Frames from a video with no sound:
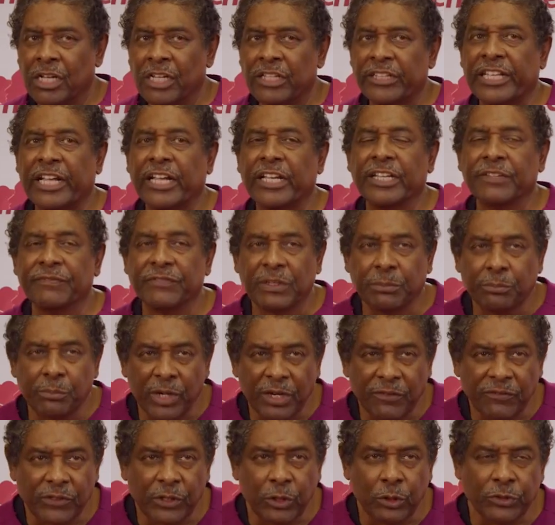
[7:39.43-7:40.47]
Now, if the
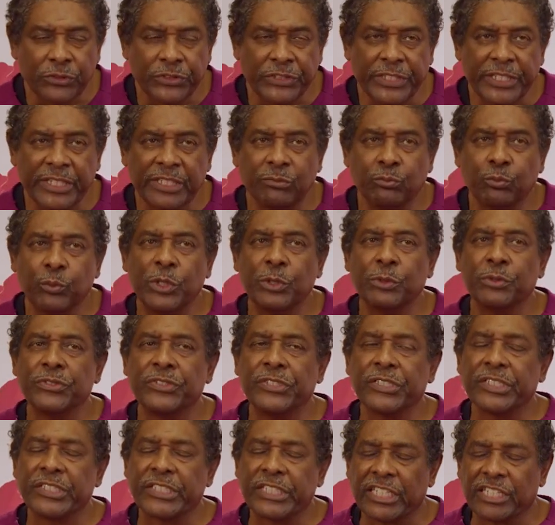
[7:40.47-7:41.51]
breath goes in, we were
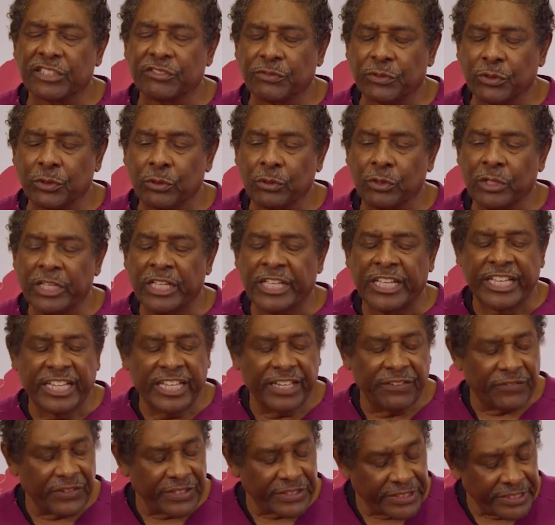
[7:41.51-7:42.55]
successful.
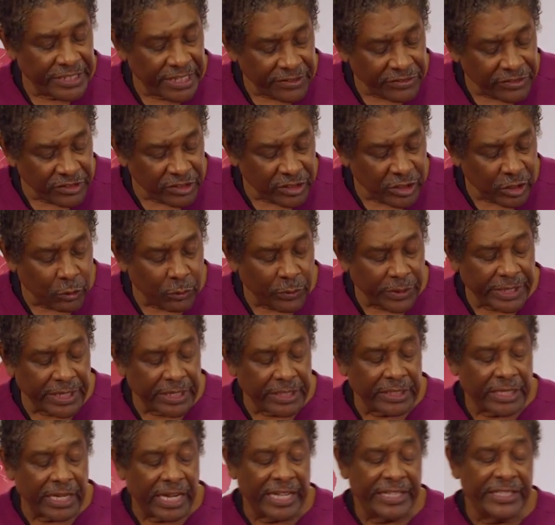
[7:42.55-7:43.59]
If it doesn't go
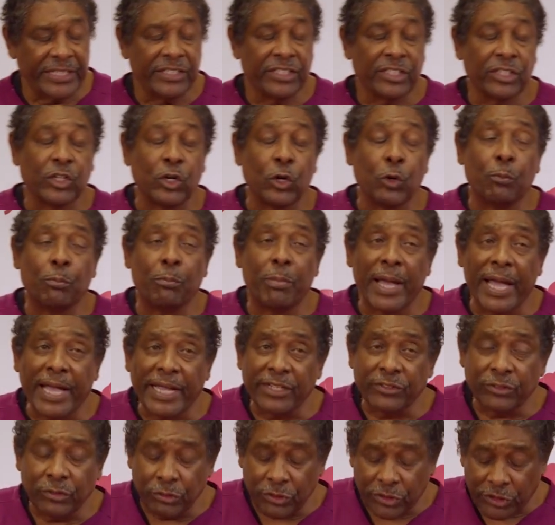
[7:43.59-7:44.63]
in, I need to go back
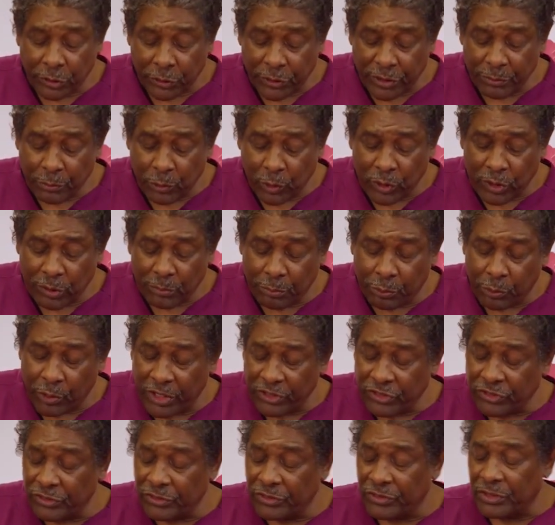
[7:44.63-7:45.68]
and do 30 more
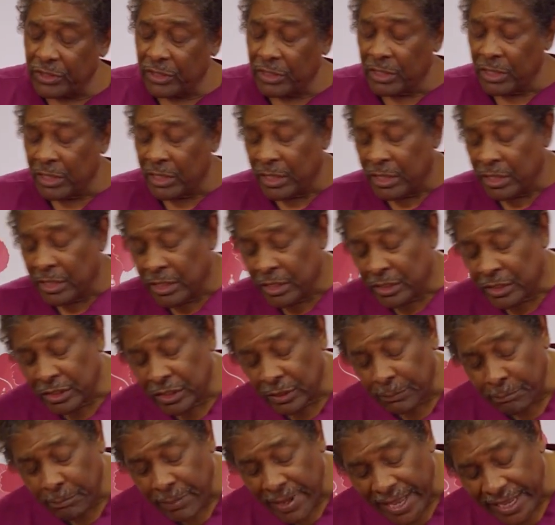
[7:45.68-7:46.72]
compressions,
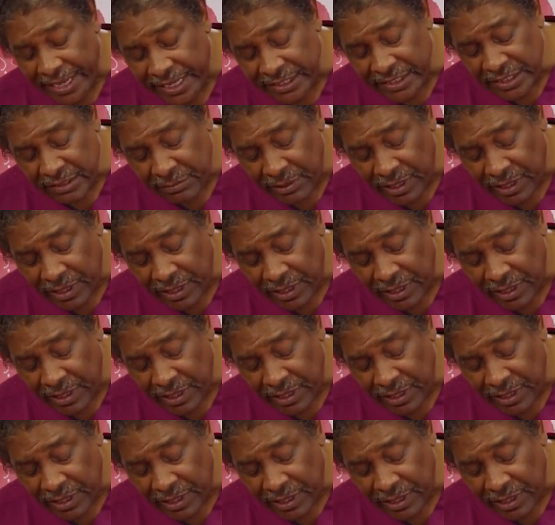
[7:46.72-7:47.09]
look back in the